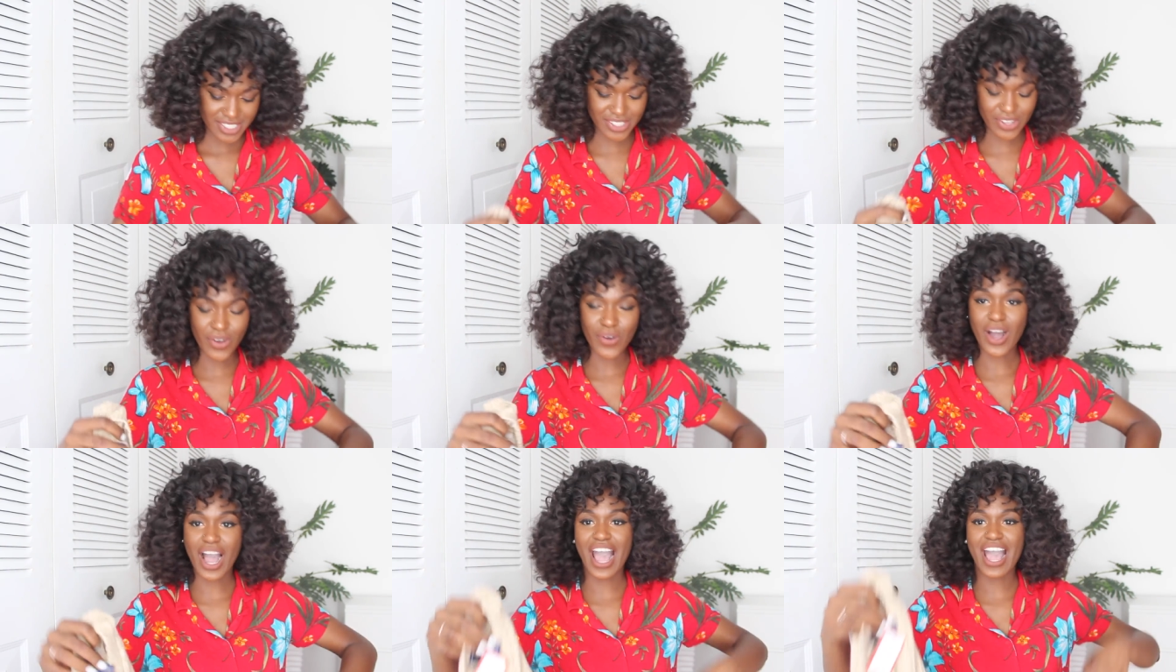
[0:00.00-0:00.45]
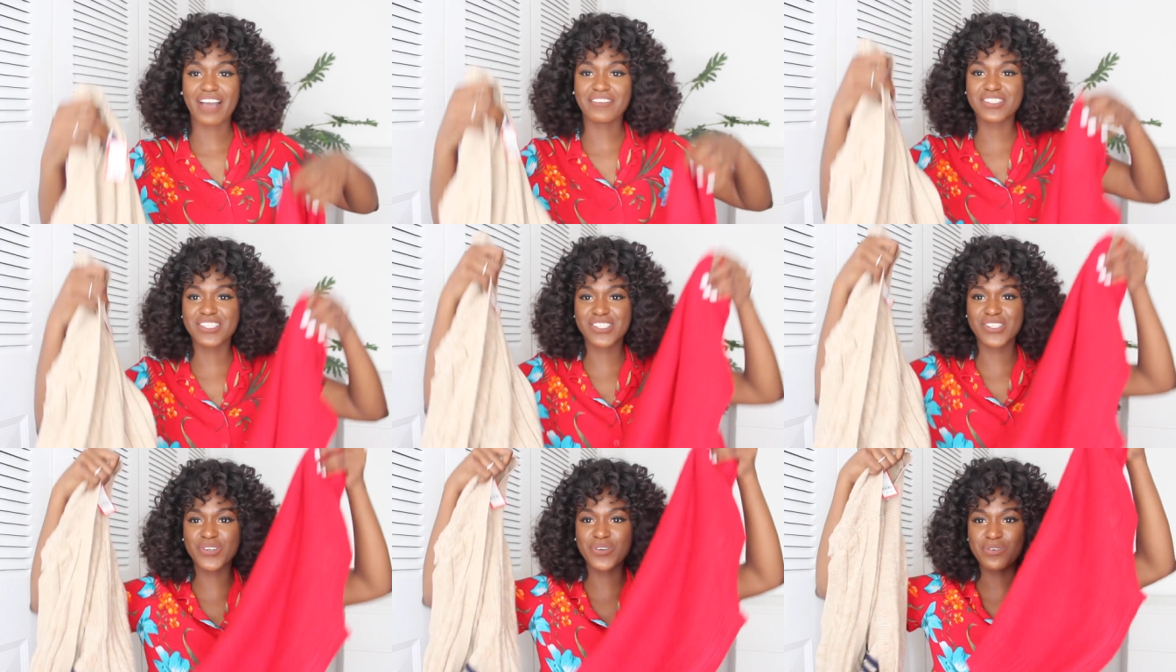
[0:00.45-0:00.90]
So I
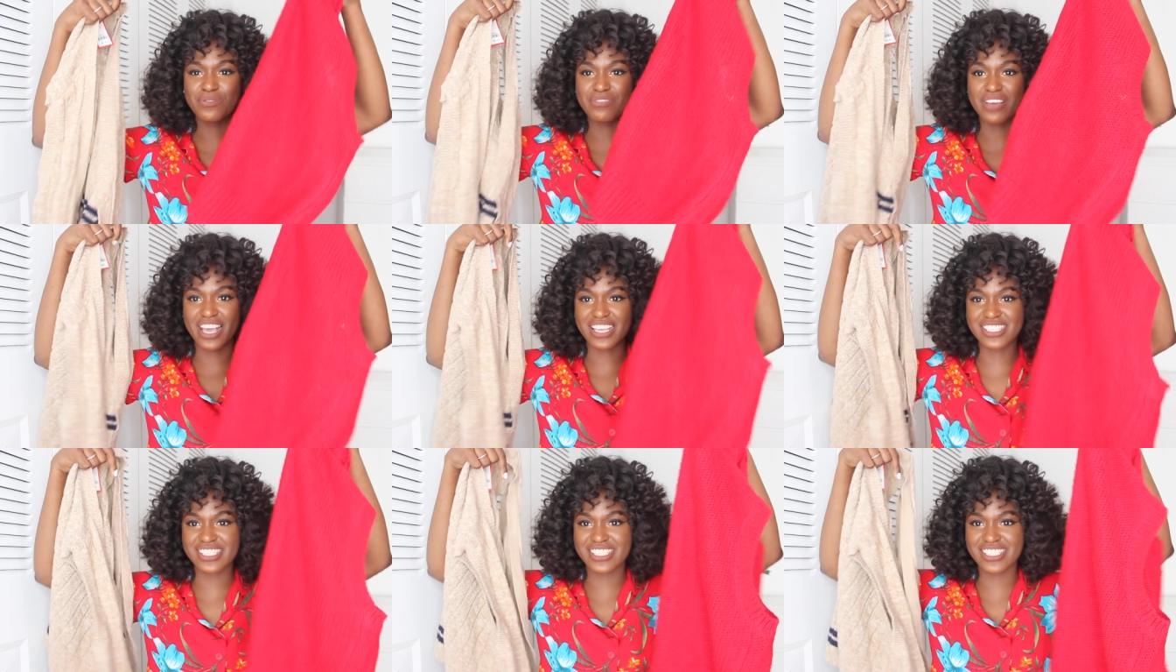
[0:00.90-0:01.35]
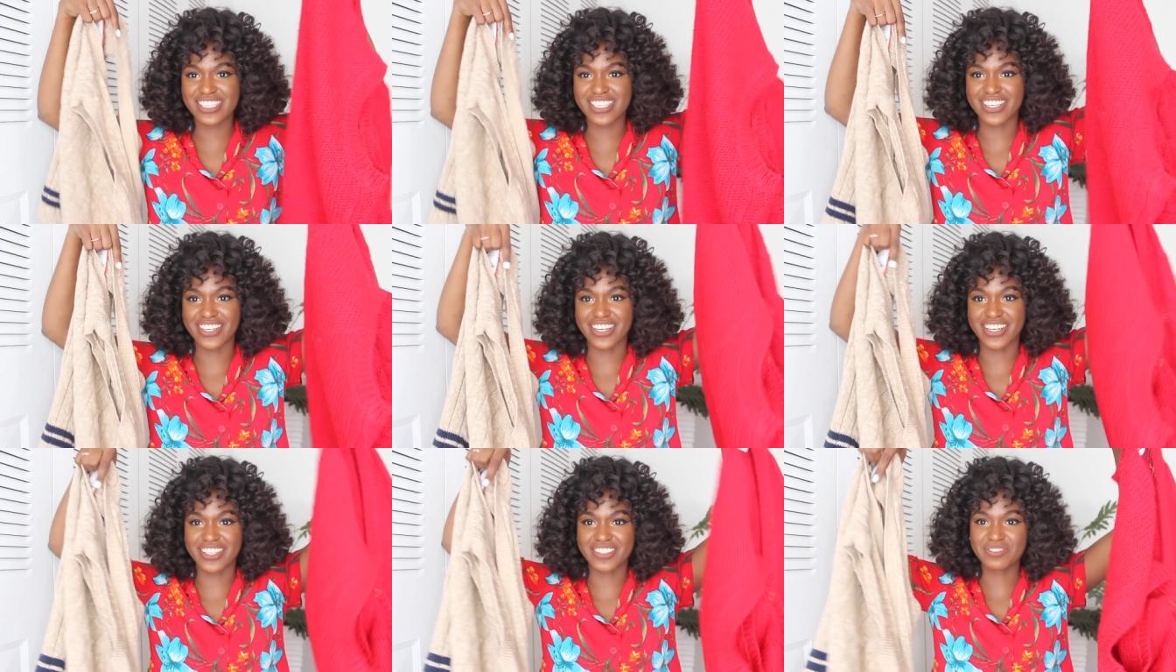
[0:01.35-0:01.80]
have two vests
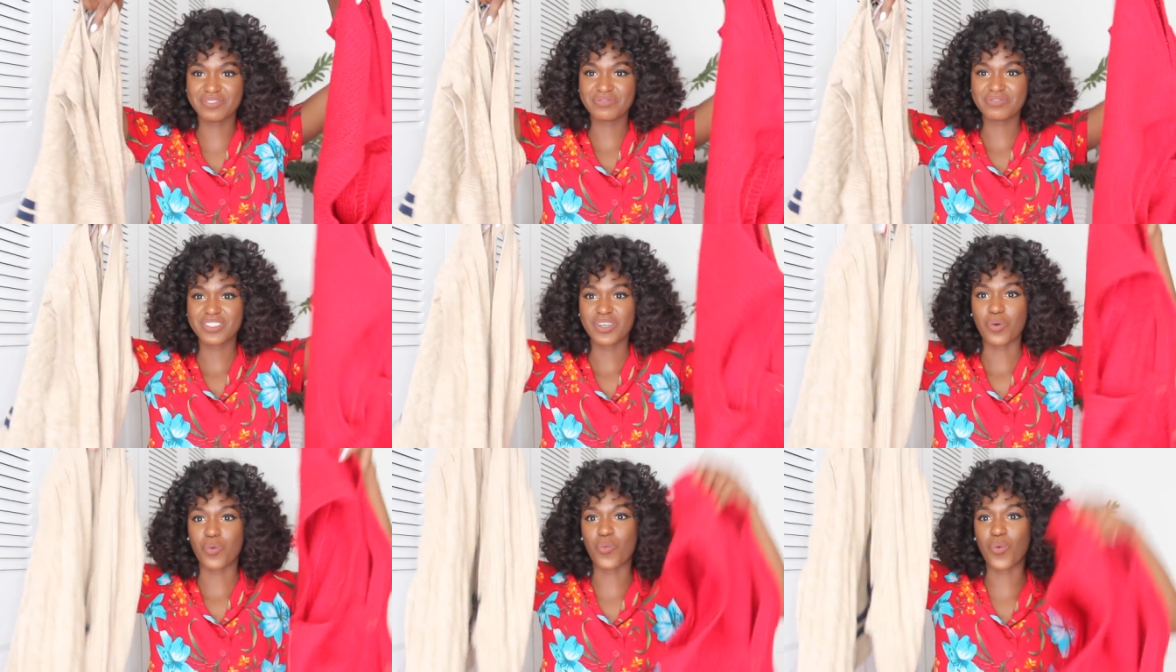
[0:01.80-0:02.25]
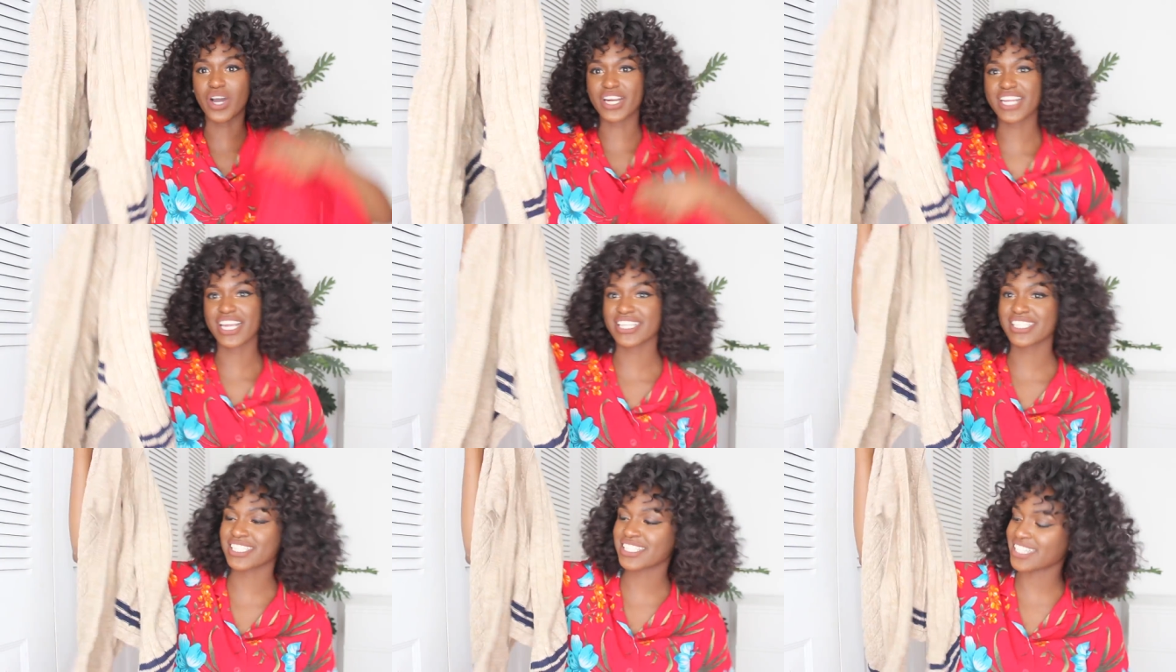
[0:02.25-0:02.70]
here.
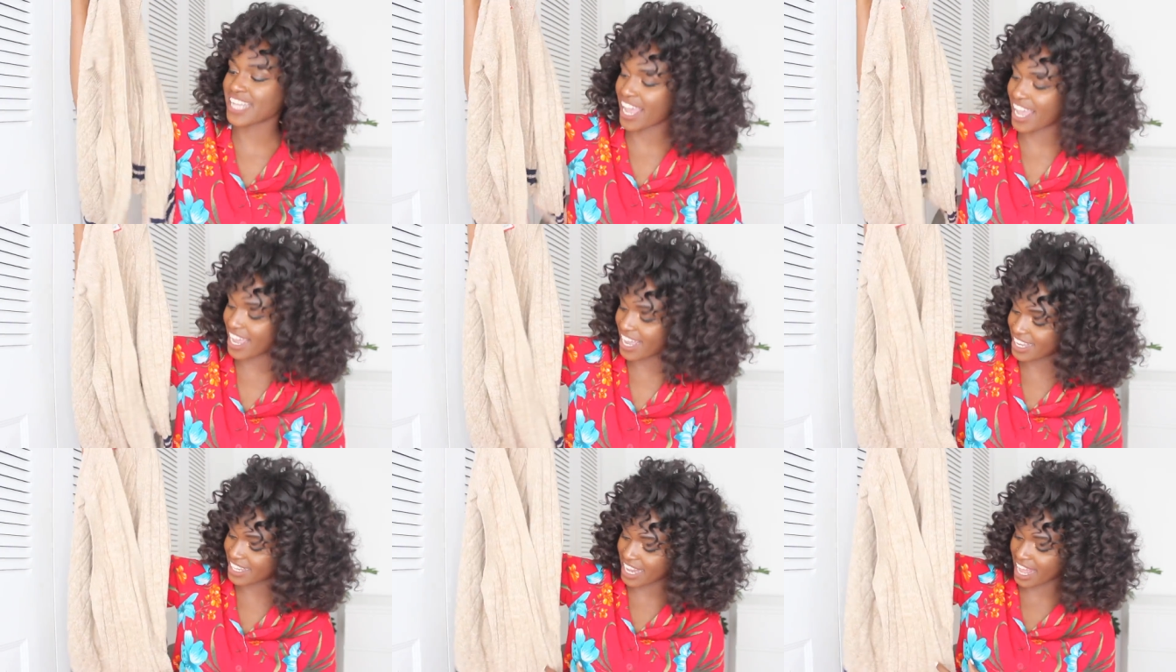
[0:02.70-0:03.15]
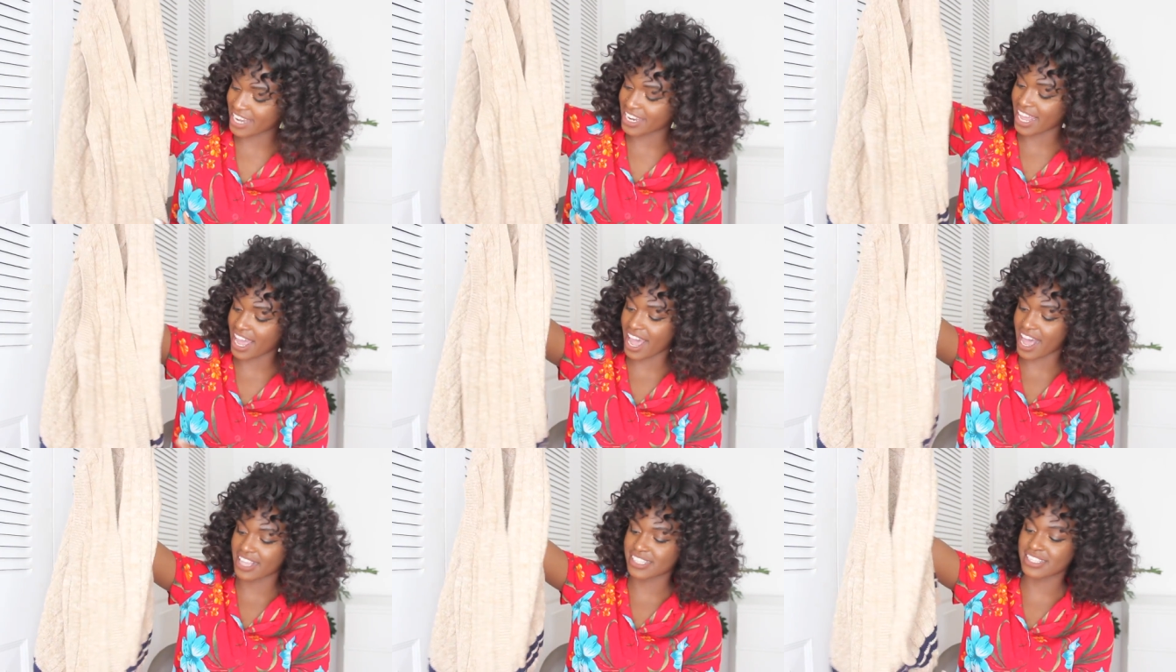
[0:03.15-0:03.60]
One is tan and
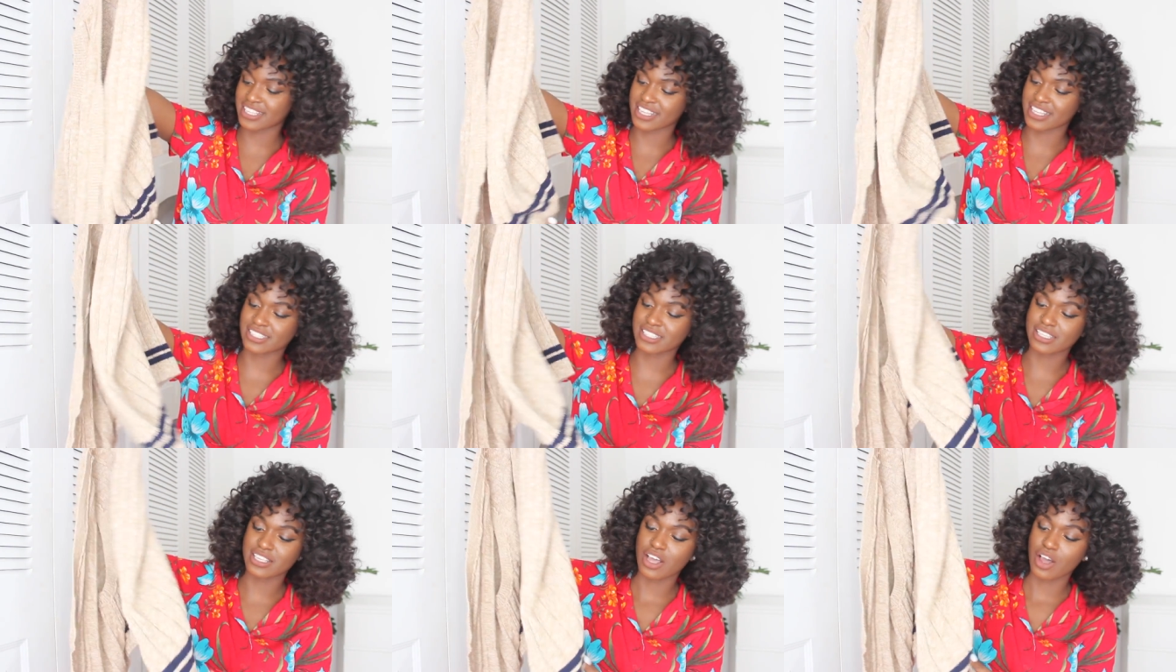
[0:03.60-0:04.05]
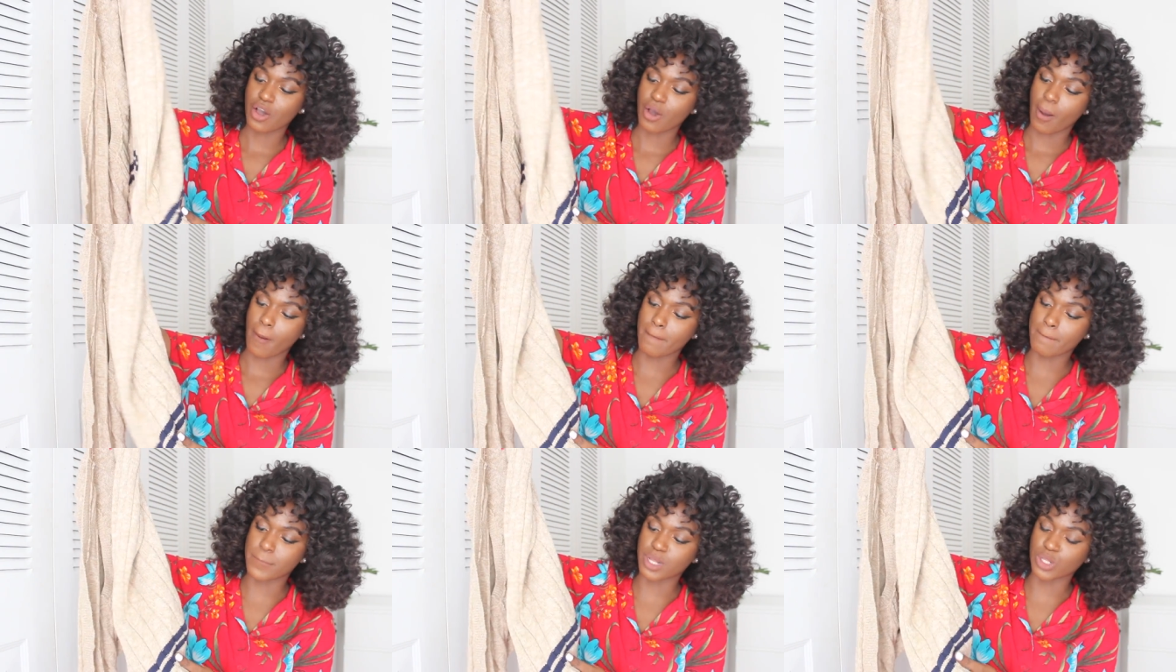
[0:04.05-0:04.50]
it has this
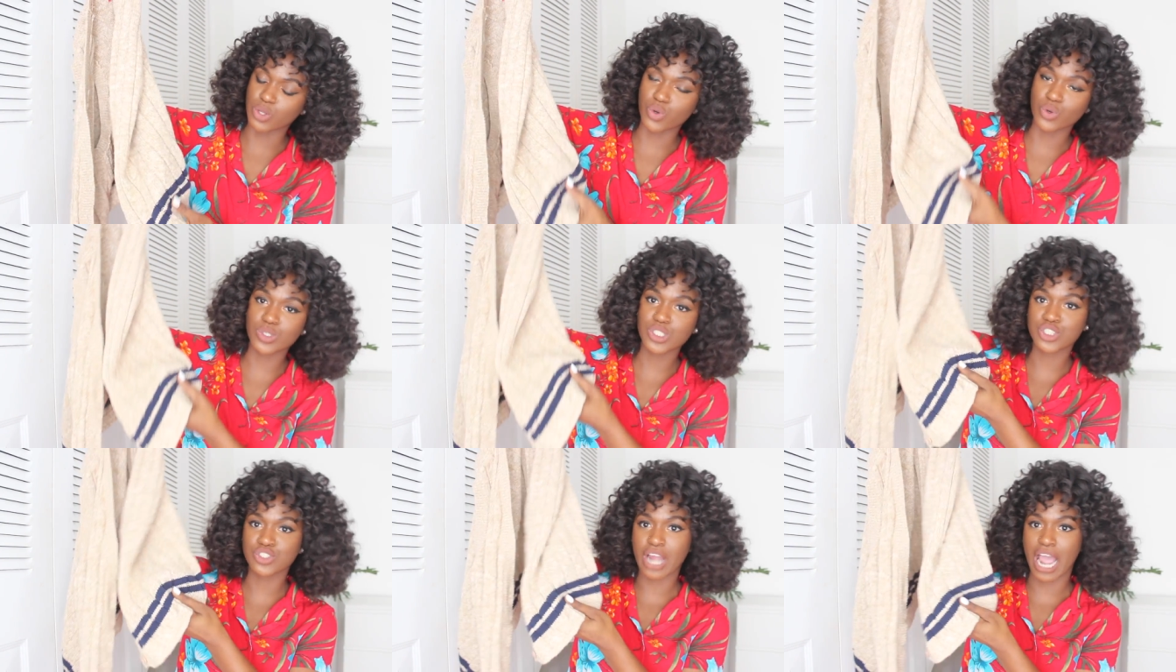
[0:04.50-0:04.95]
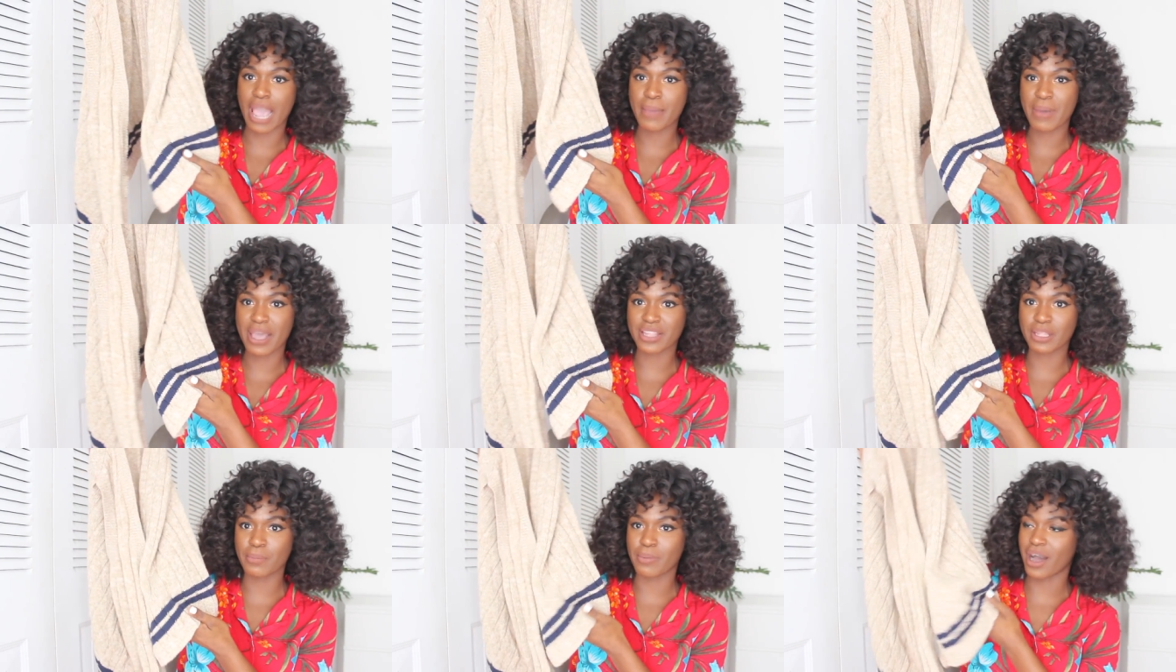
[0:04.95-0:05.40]
blue
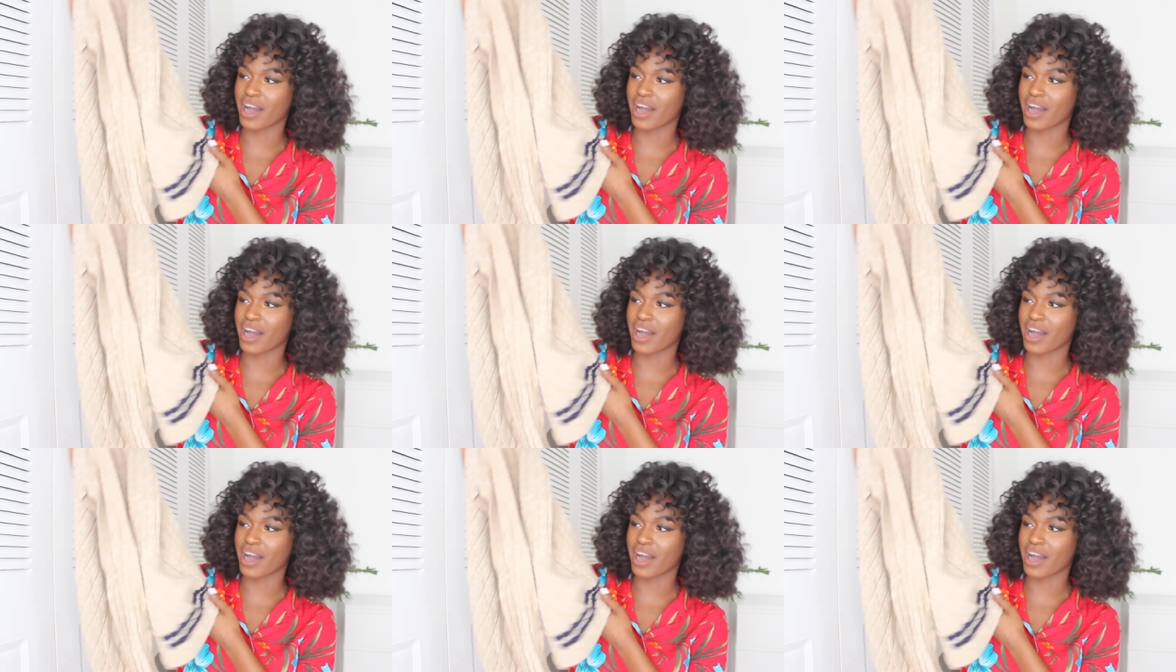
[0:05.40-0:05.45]
stripe at the